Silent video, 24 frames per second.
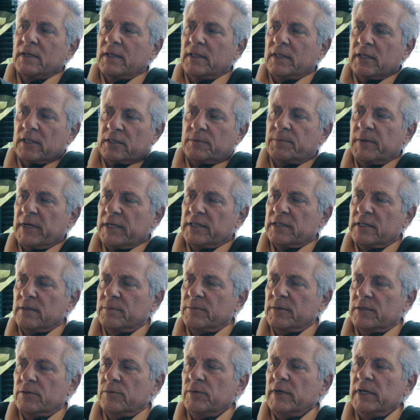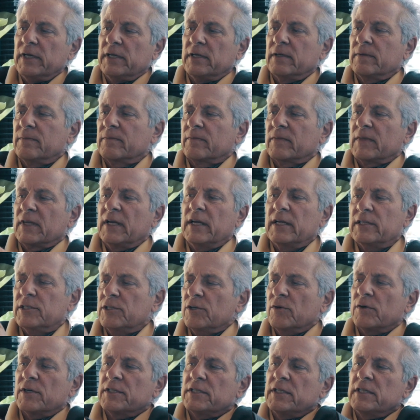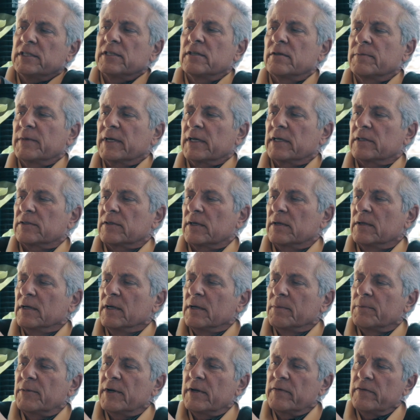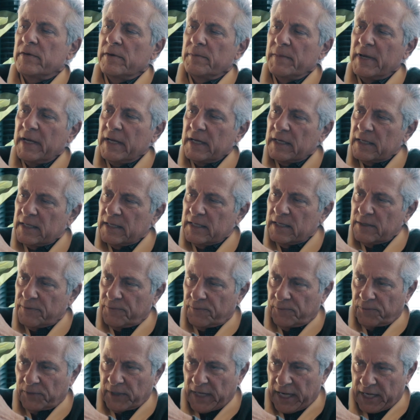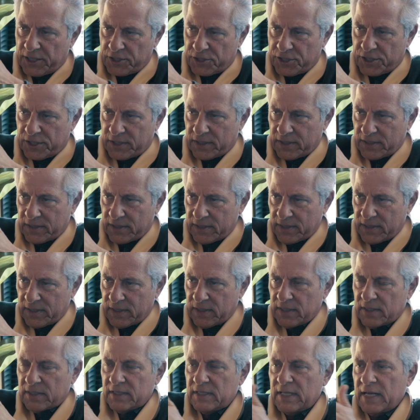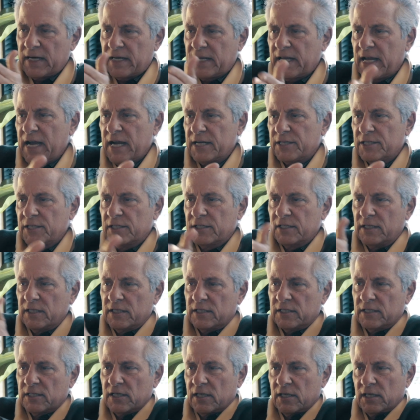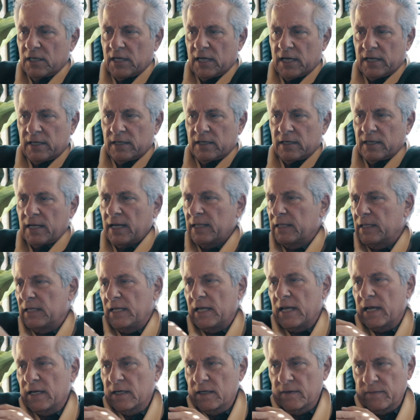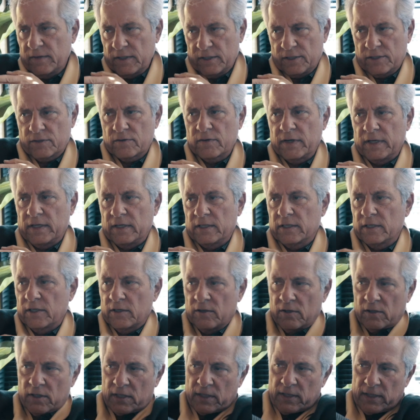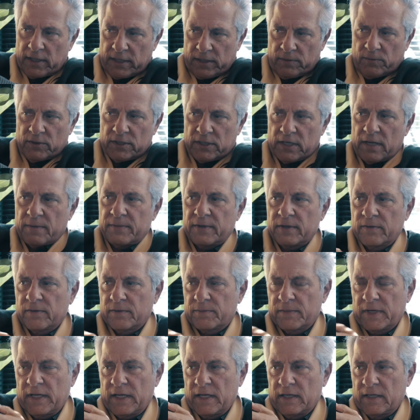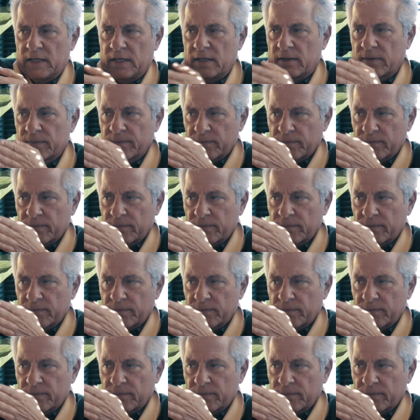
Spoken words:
the space in between, sure, it's easy to make it, but if you make a deflection that catches the sunlight at the end of the street, you know, look at like what's happening with my hand now.